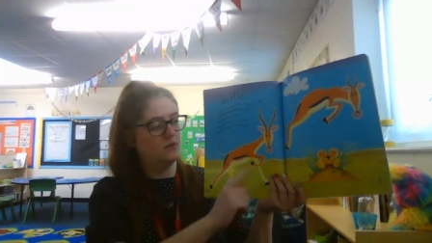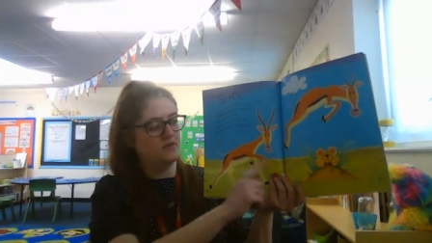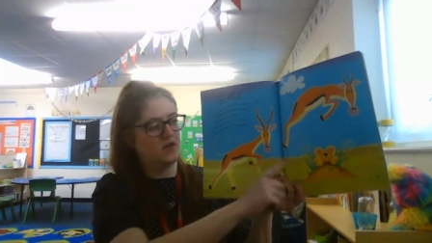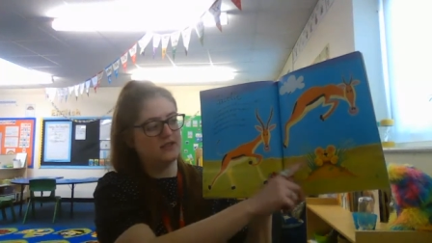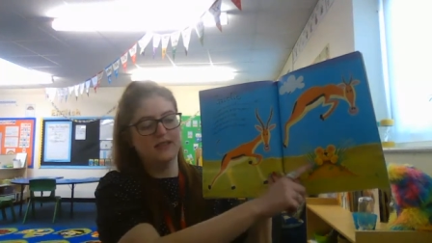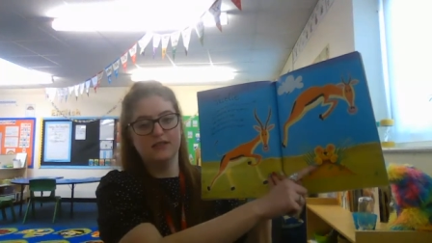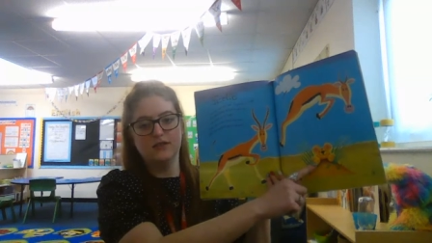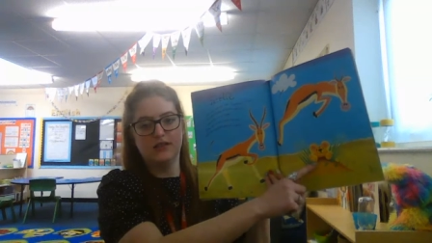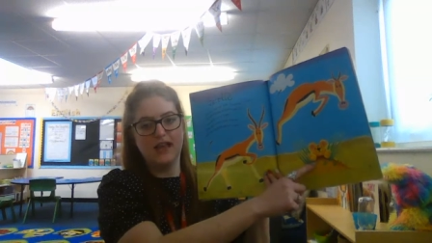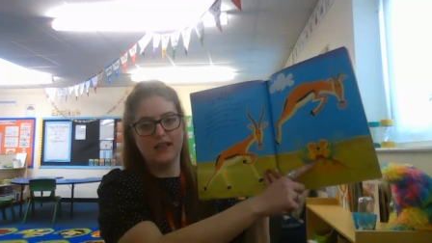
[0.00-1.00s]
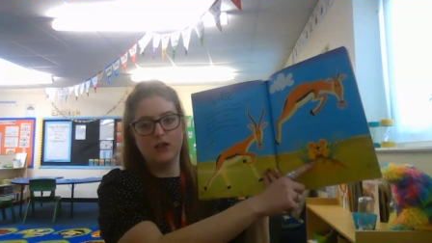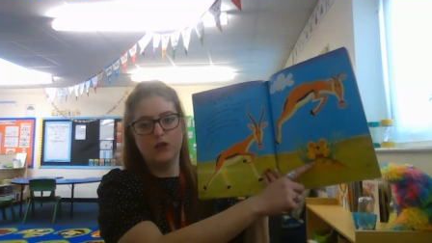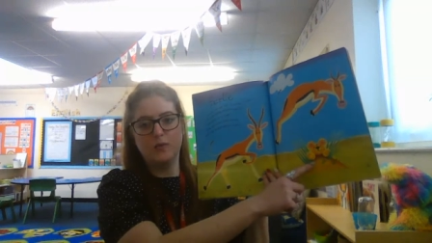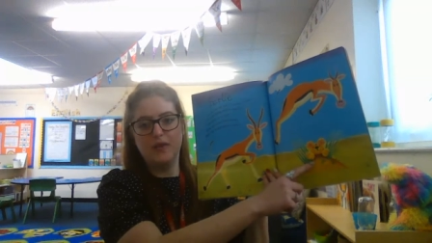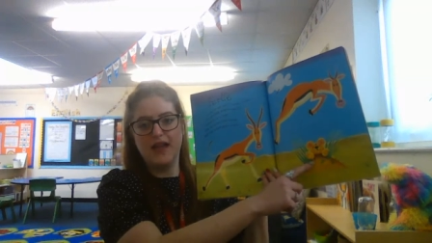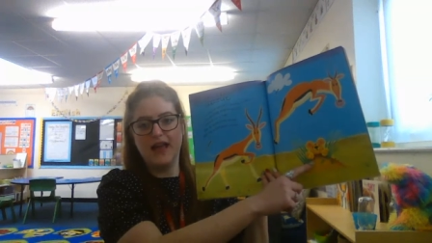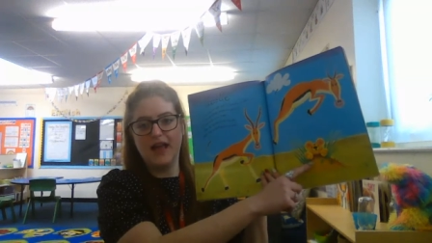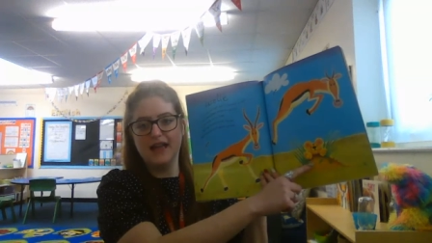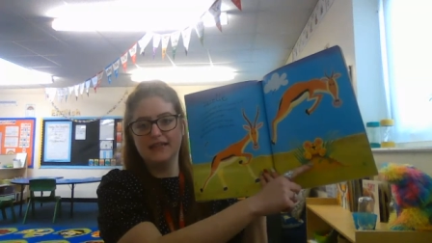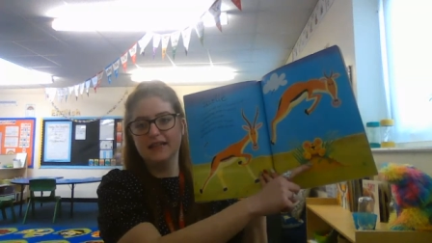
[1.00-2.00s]
Got a little lion cub there
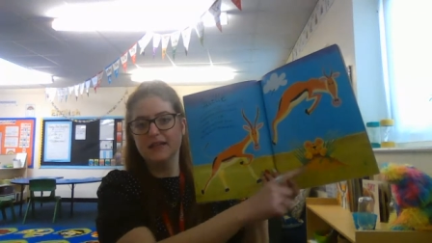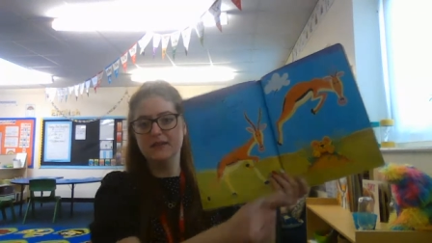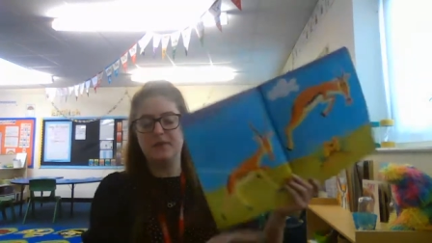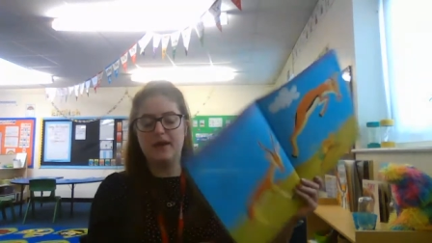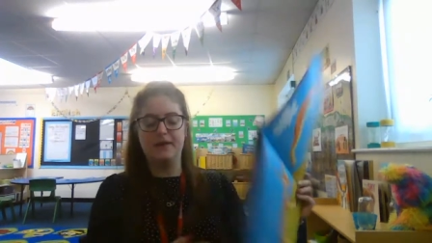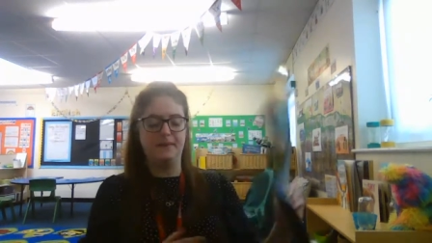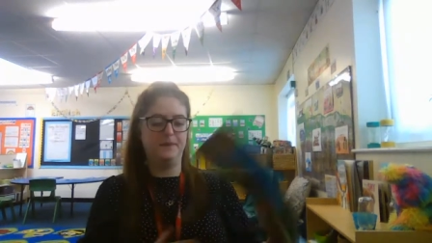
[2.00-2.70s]
hiding as well.